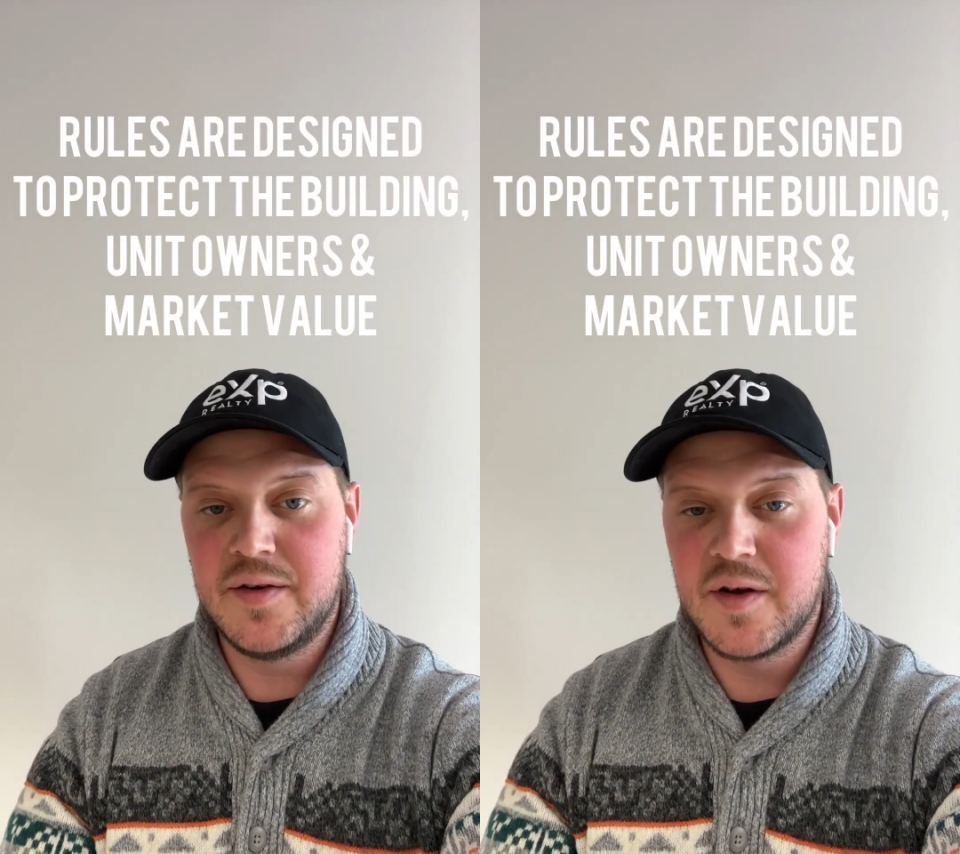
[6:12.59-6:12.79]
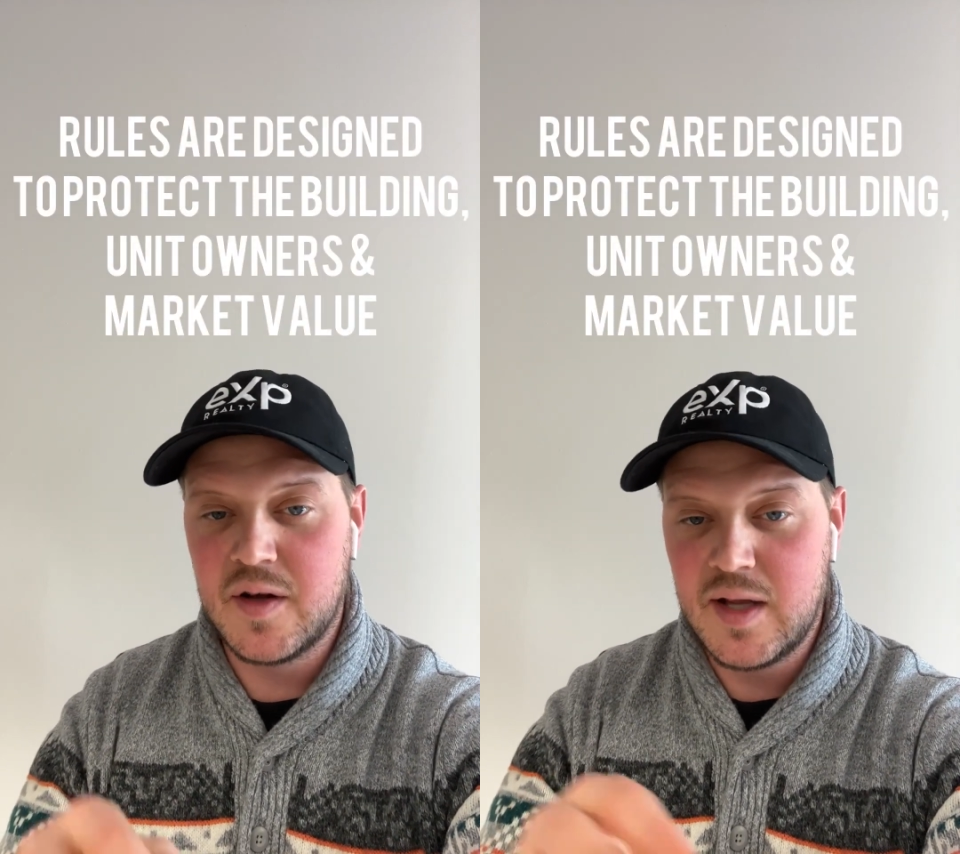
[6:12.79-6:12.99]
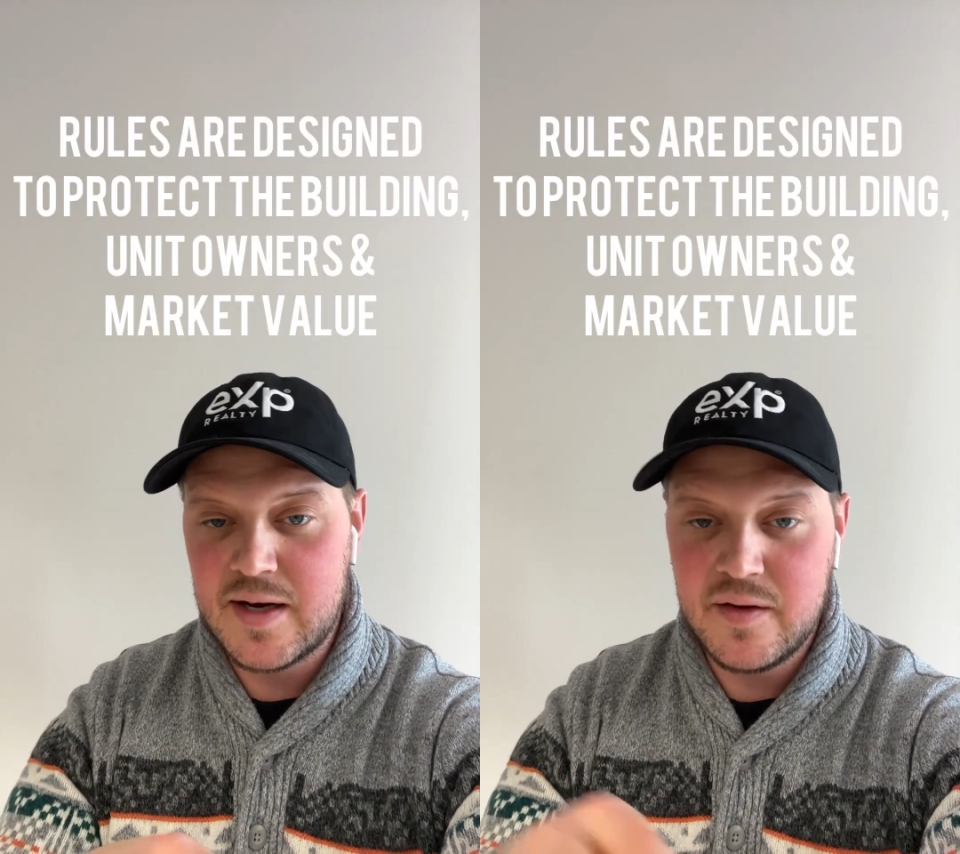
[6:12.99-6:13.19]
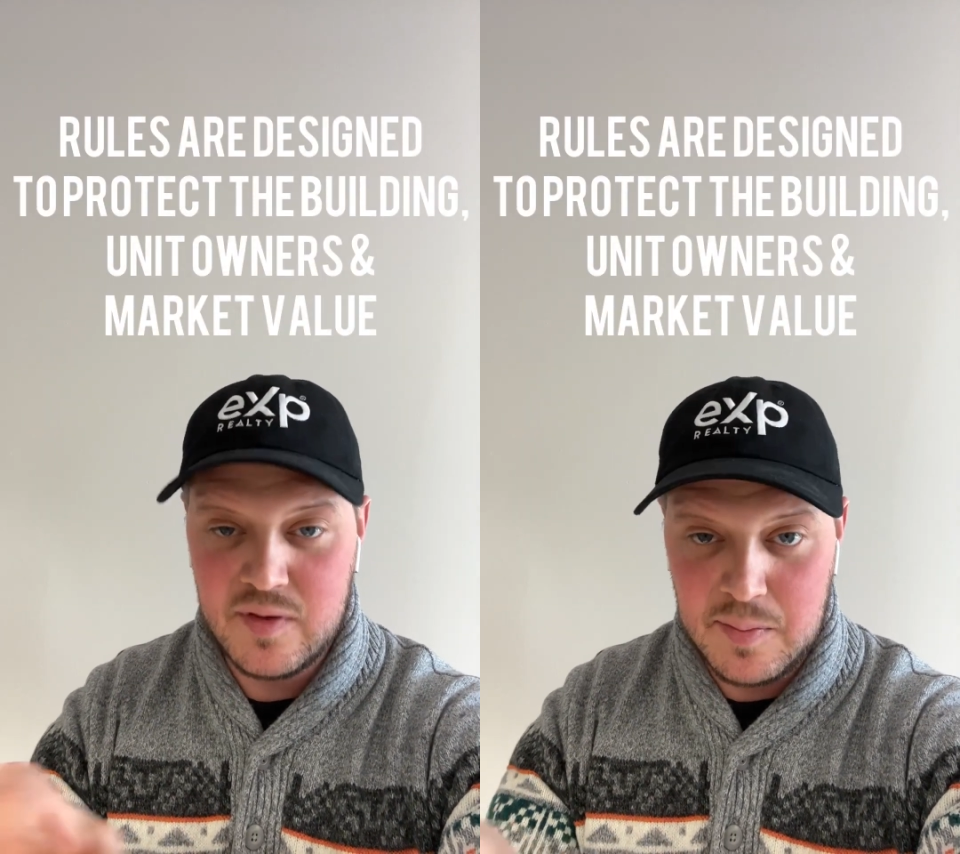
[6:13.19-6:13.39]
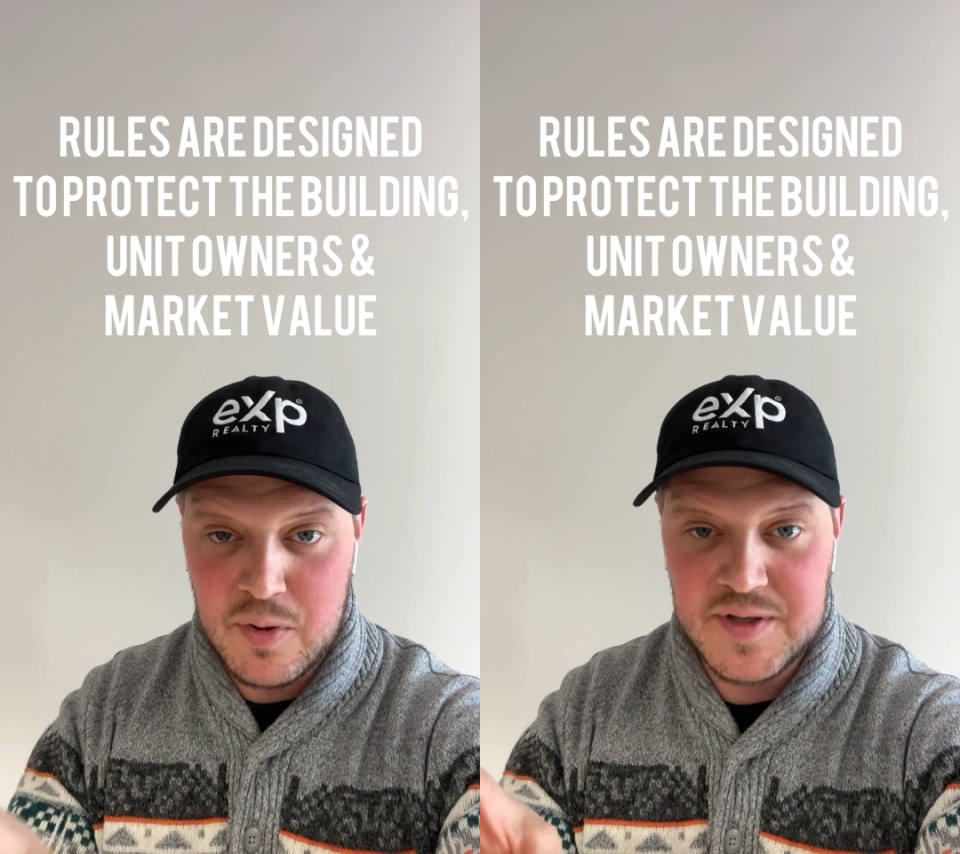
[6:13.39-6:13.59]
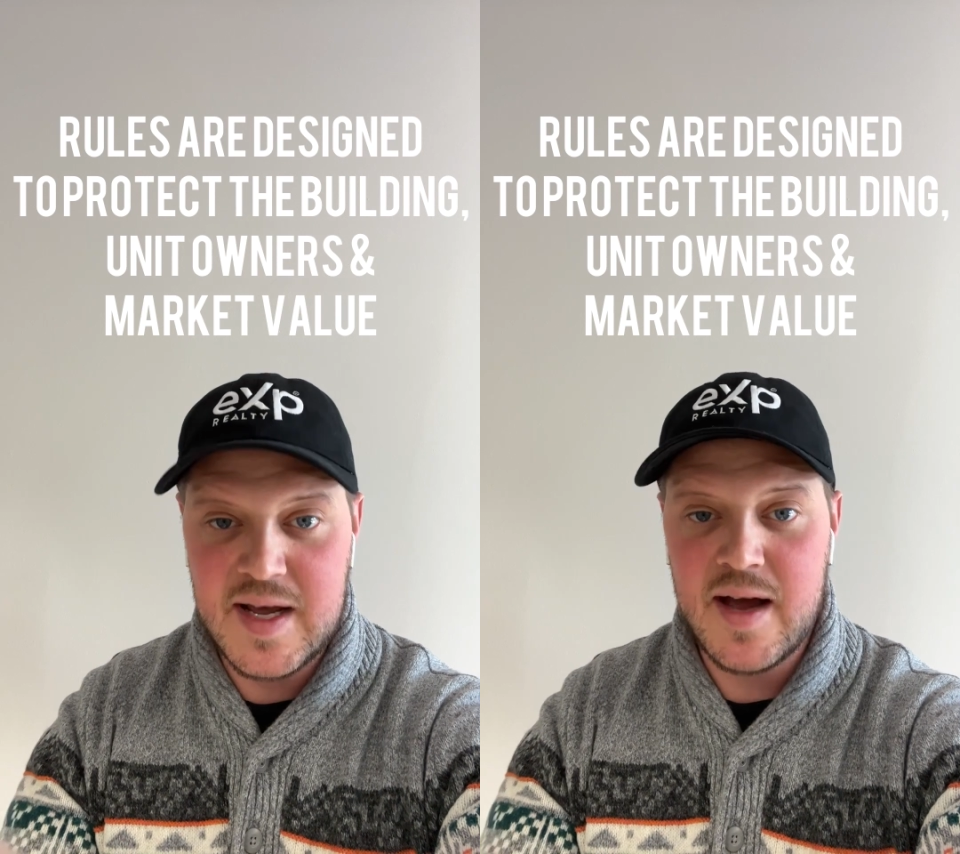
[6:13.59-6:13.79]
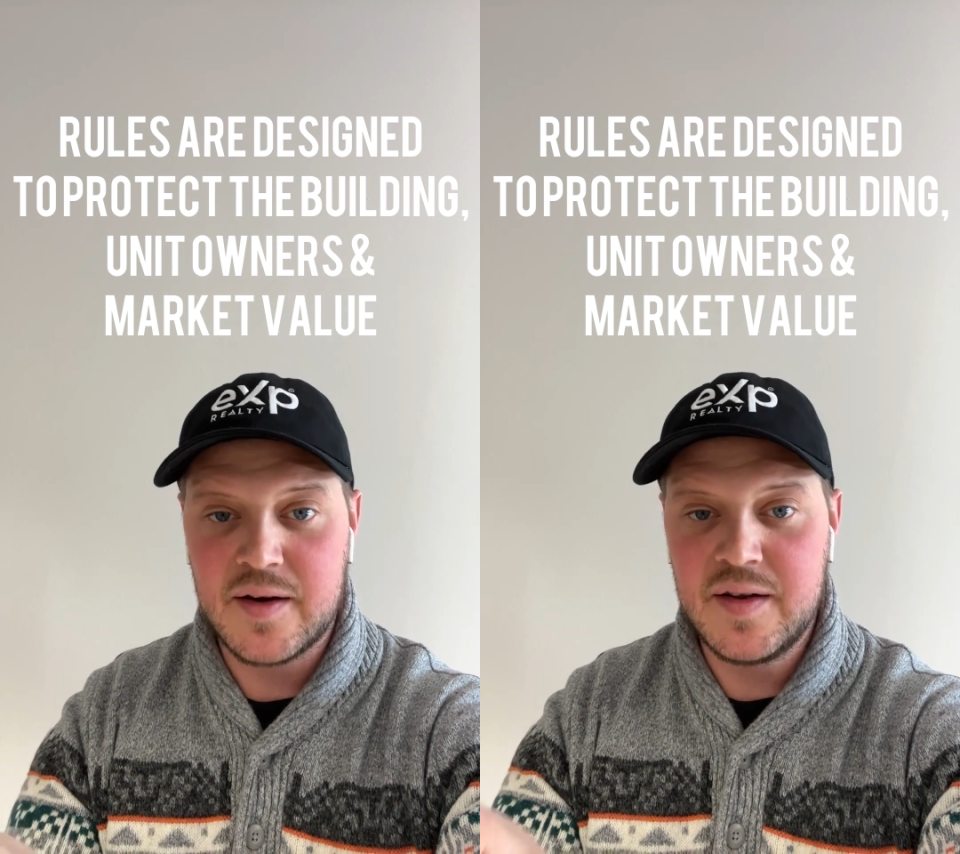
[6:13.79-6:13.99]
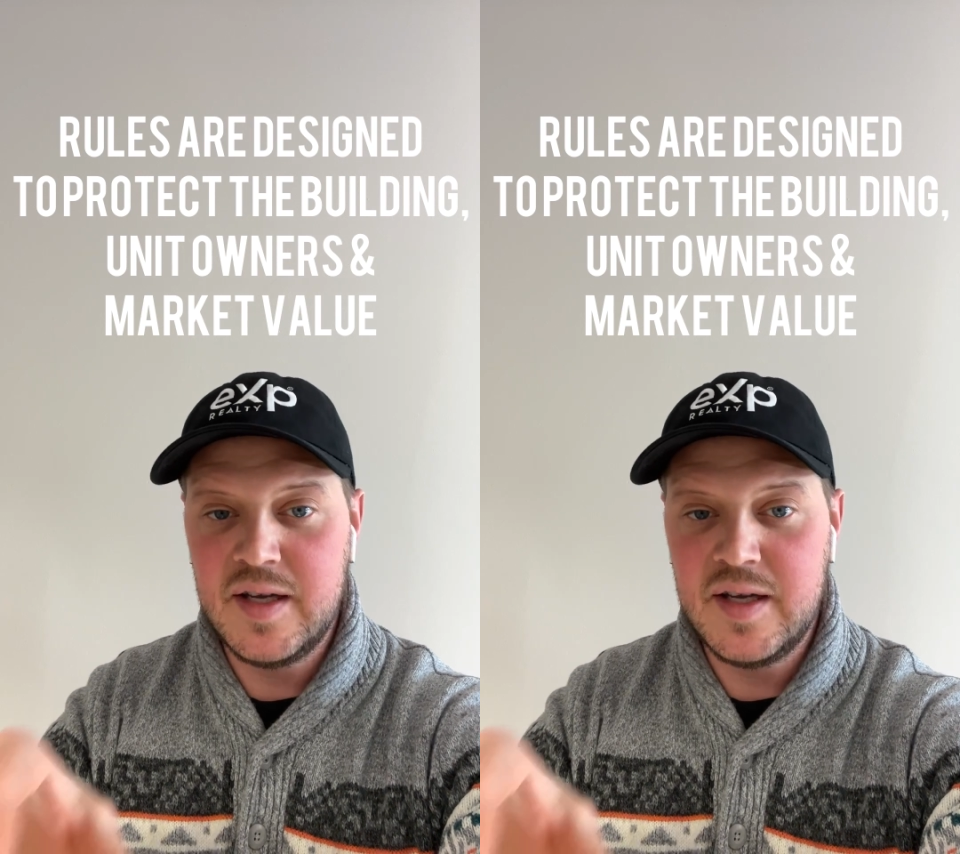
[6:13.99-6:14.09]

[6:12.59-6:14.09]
to collectively protect